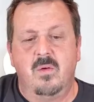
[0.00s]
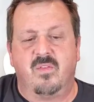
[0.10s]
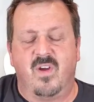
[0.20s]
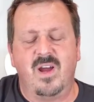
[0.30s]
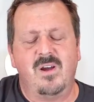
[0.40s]

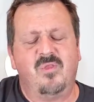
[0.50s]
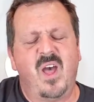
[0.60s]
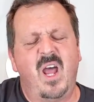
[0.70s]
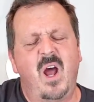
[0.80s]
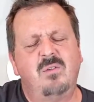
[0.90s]
Felt
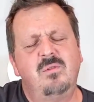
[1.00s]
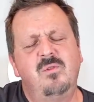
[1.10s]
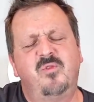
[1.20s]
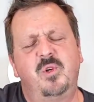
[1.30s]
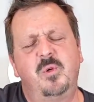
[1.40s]
that
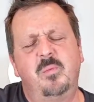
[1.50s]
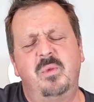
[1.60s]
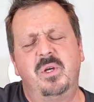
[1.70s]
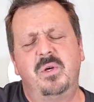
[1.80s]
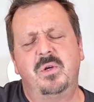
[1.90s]
old
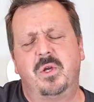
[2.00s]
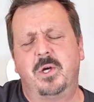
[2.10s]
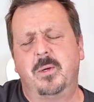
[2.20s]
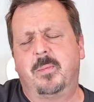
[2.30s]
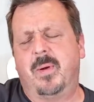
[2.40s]

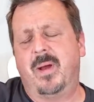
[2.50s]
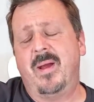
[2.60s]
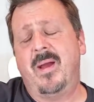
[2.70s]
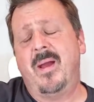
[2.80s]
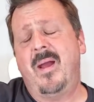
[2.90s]
familiar
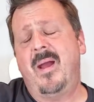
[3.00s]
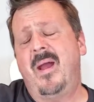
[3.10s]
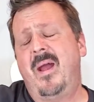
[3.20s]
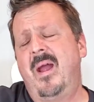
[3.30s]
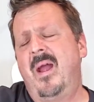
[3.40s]

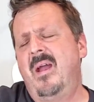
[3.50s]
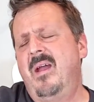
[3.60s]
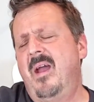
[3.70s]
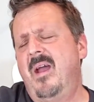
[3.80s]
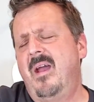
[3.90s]
pain.